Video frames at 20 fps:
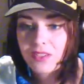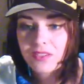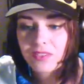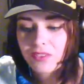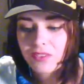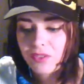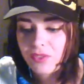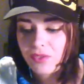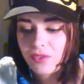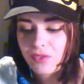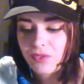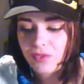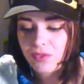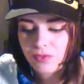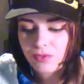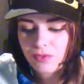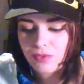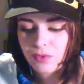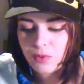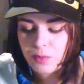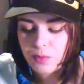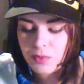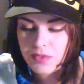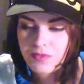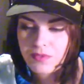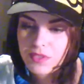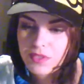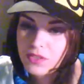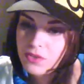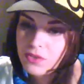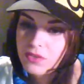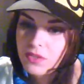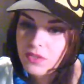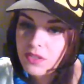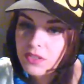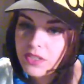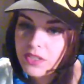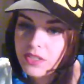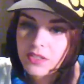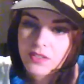to be featured on
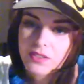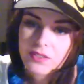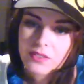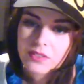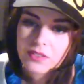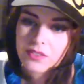Decos